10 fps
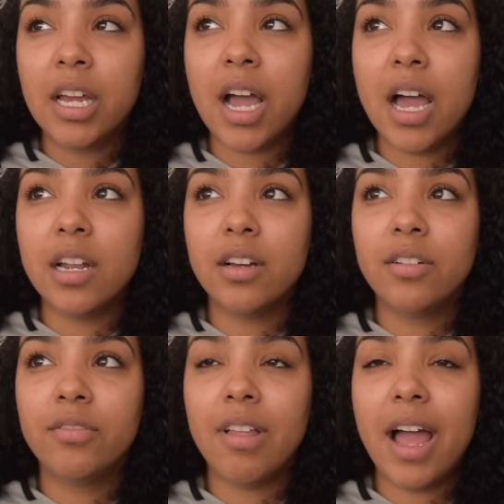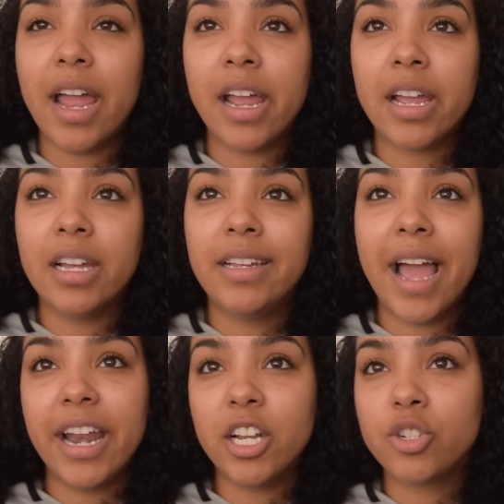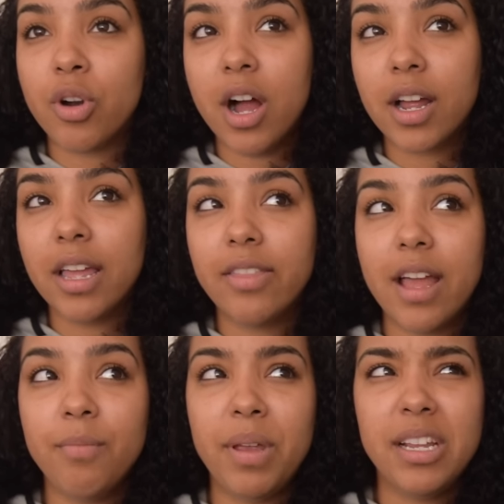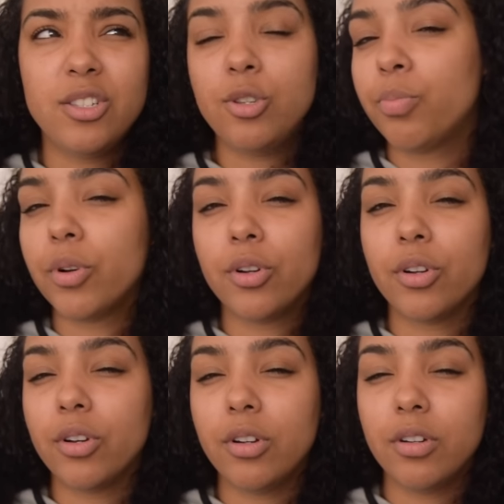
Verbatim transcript: kind of like getting drunk and then being super